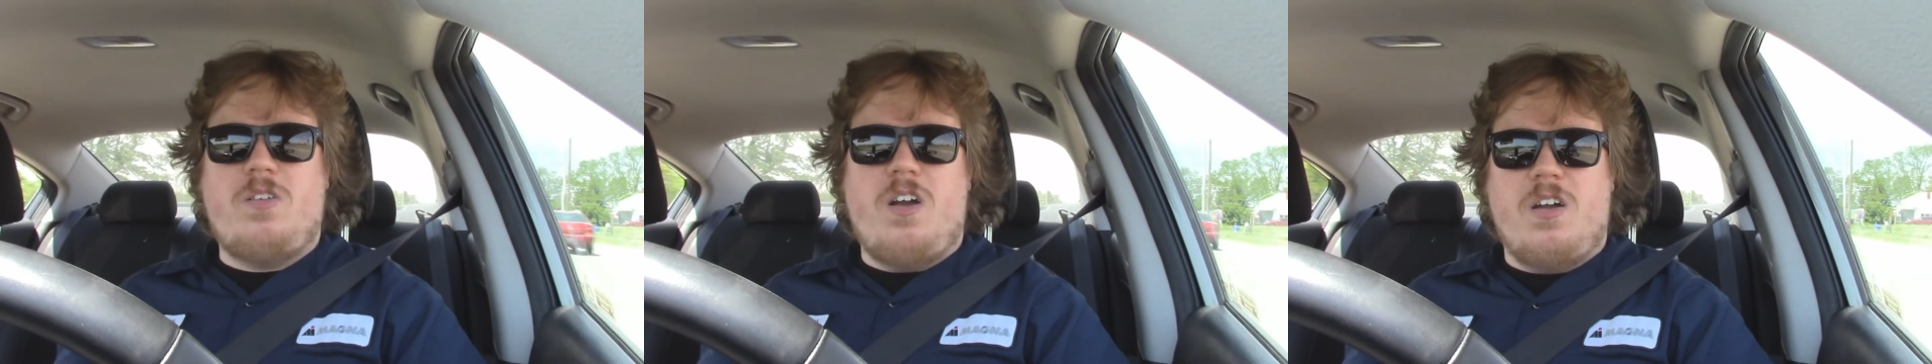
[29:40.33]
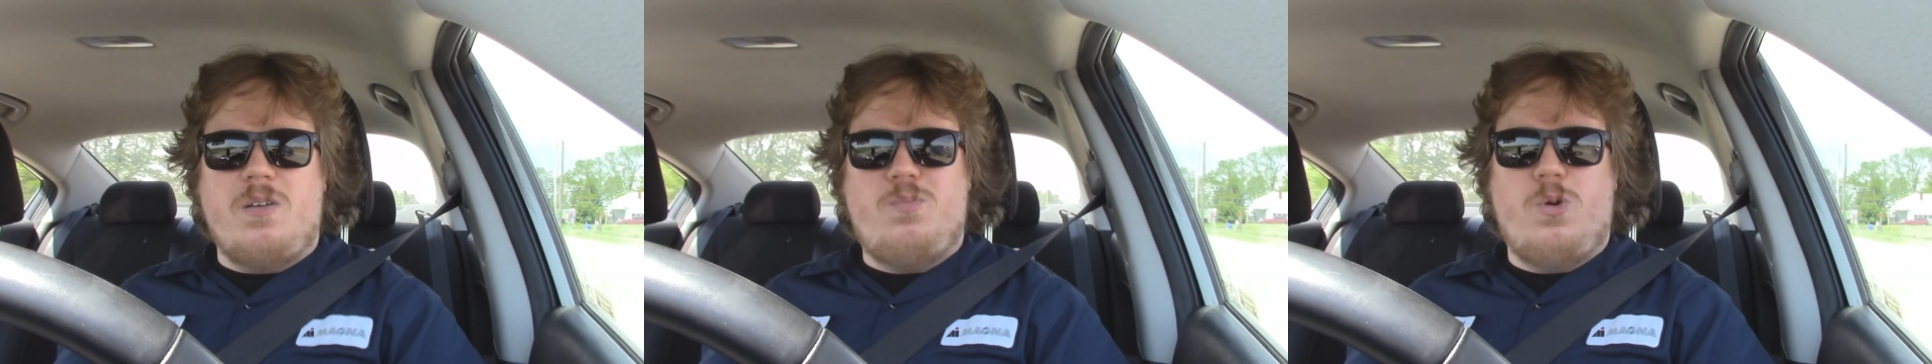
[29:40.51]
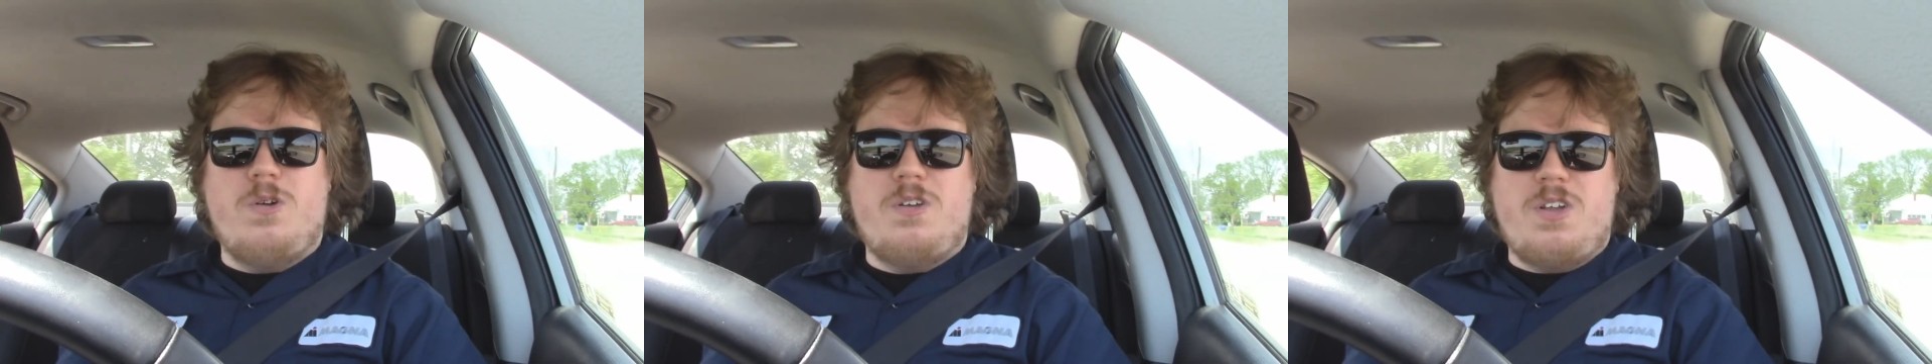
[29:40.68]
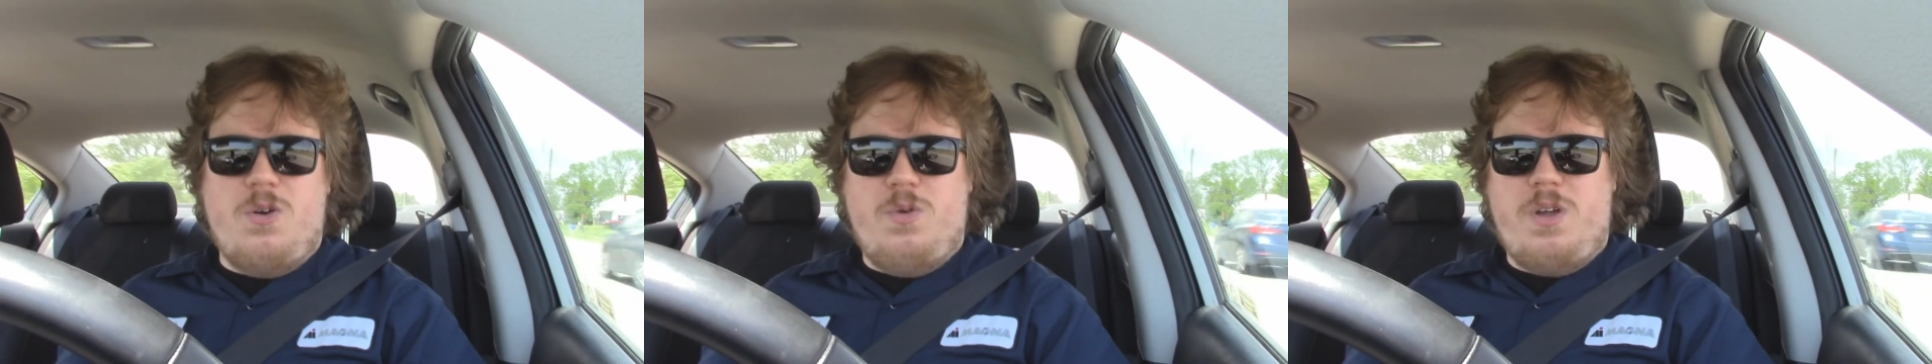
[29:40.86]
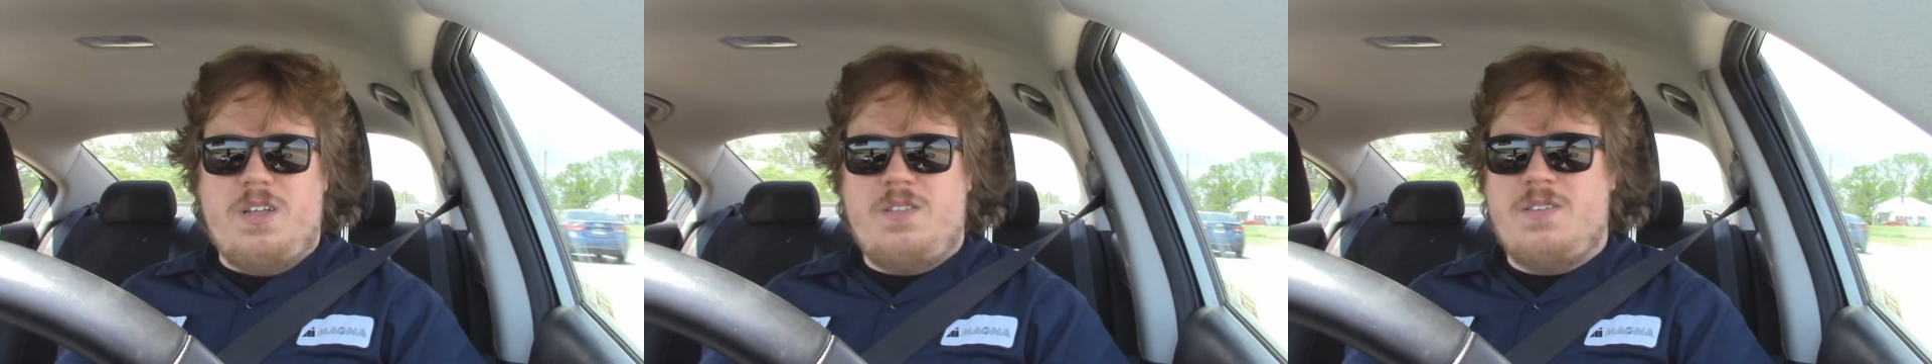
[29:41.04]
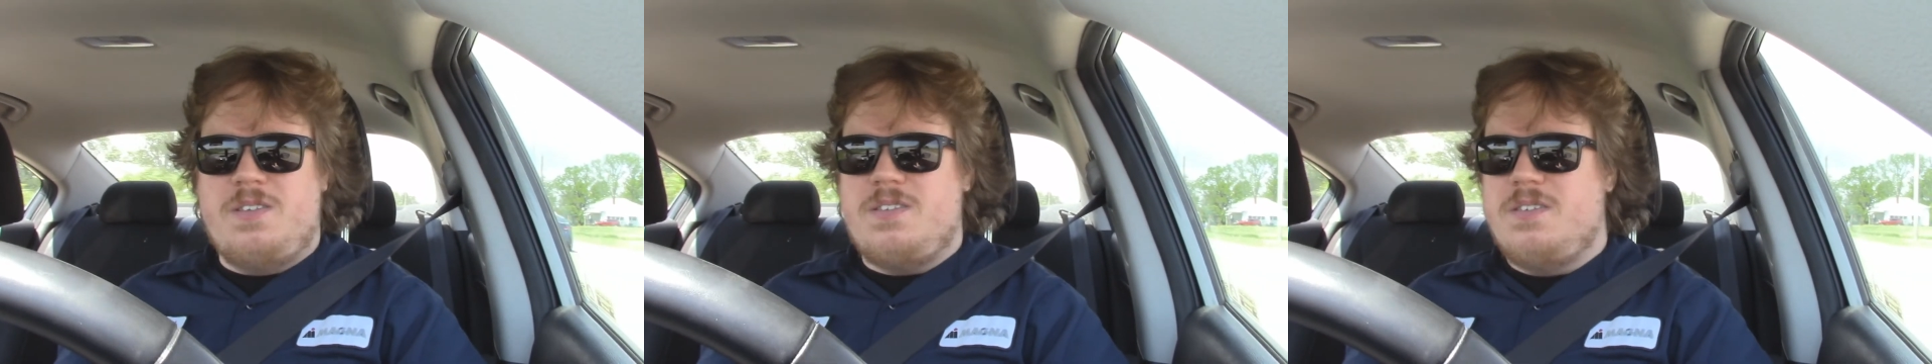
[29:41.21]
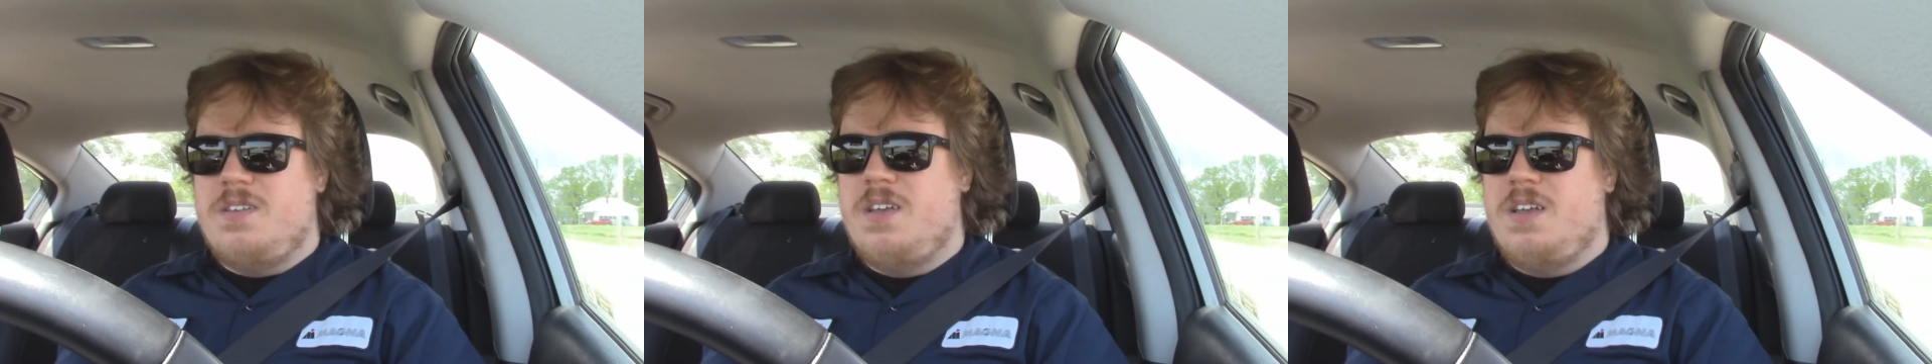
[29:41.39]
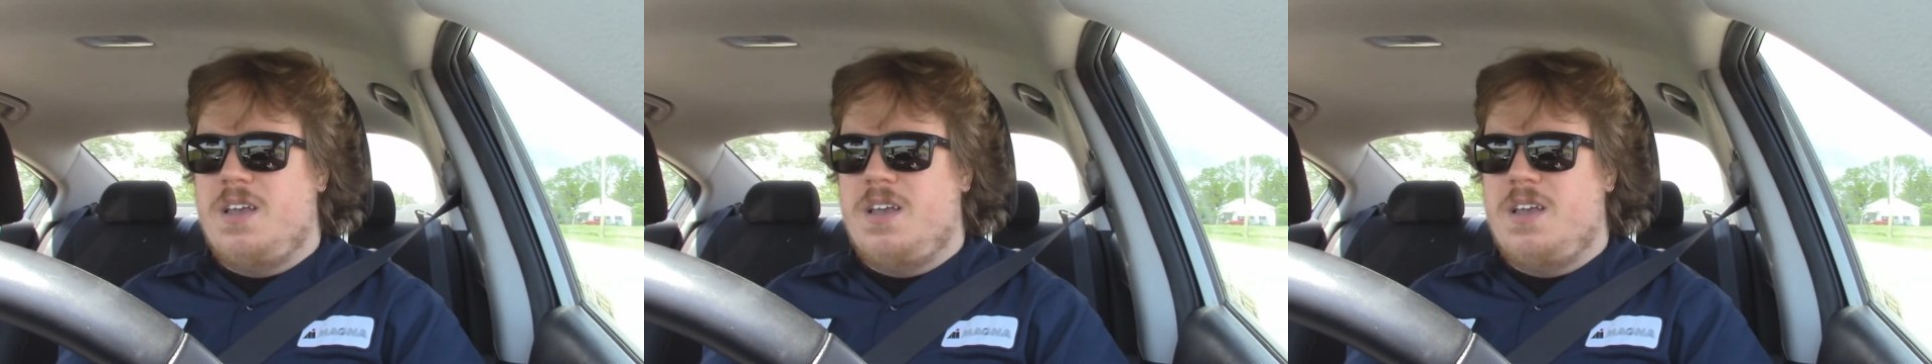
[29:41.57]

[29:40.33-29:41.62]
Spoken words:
cardboard tokens